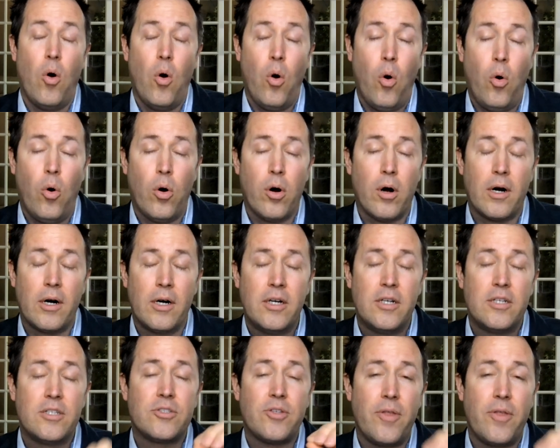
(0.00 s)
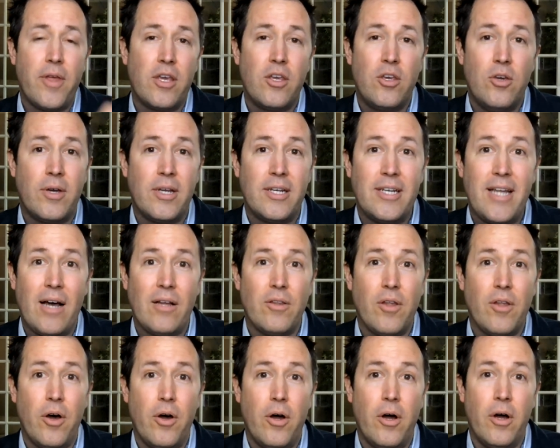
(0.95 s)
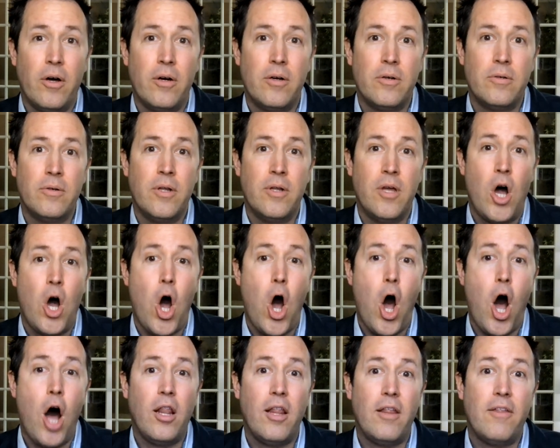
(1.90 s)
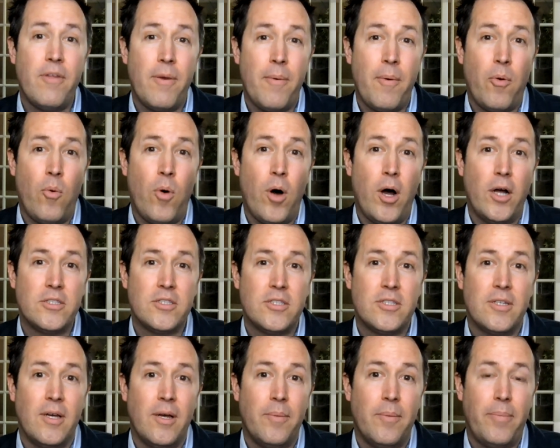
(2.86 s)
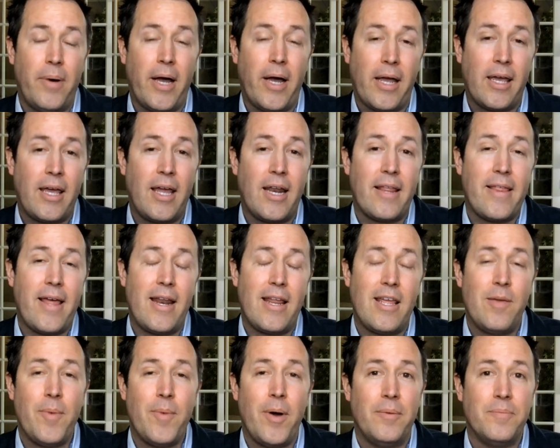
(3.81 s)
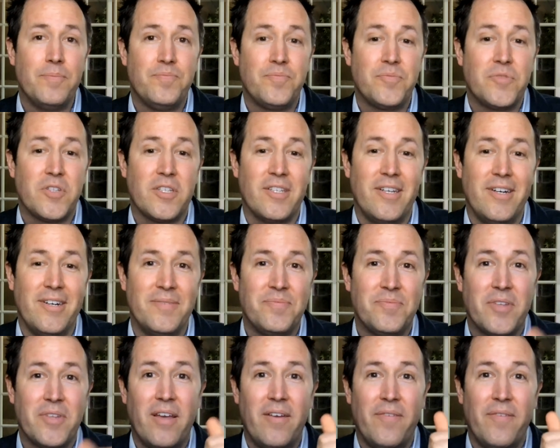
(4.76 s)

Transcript: or so that you can download all of them at once by getting that email. So